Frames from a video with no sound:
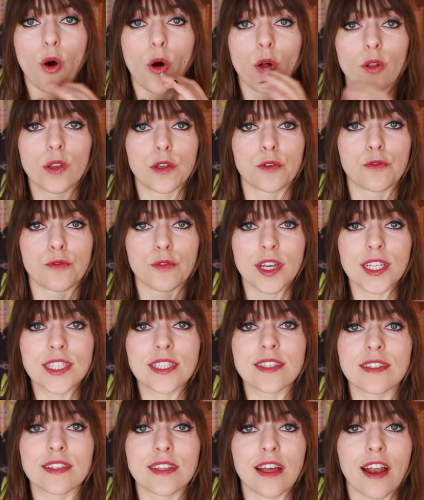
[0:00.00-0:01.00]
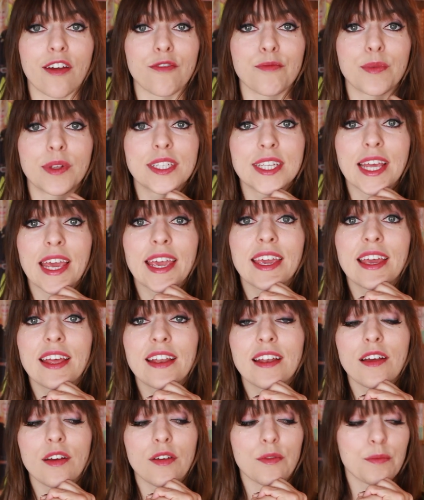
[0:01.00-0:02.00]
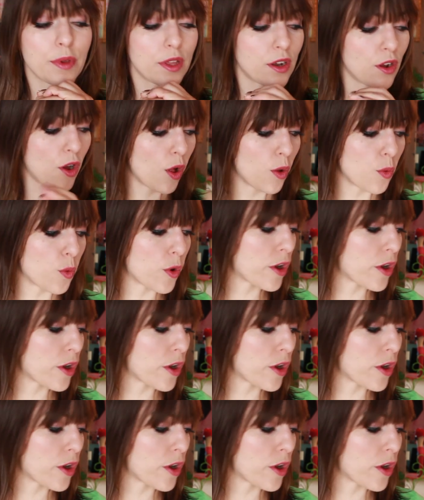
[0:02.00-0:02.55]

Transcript: All the risks that I've been taking have been all